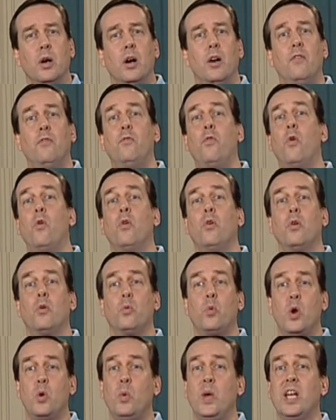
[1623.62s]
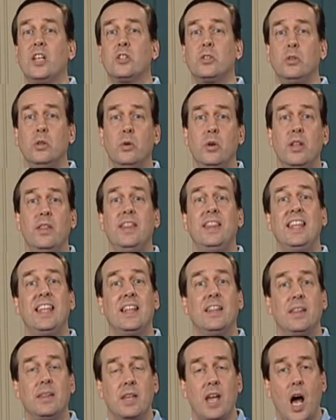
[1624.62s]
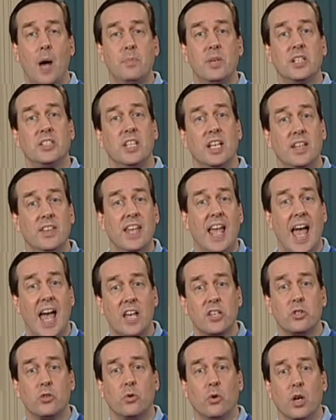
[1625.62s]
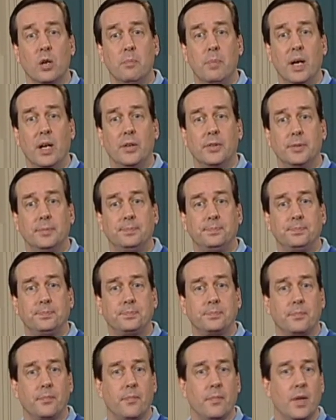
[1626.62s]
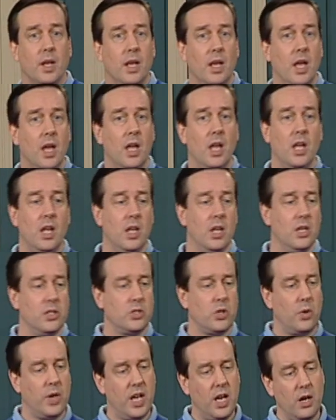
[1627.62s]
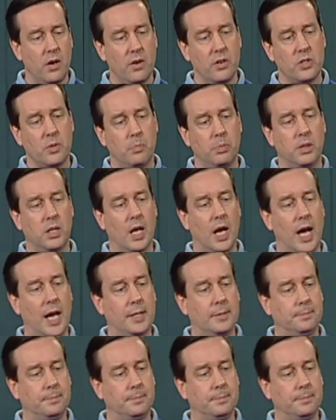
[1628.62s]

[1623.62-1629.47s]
for when we excluded the objects in the asteroid belt. So here is a plot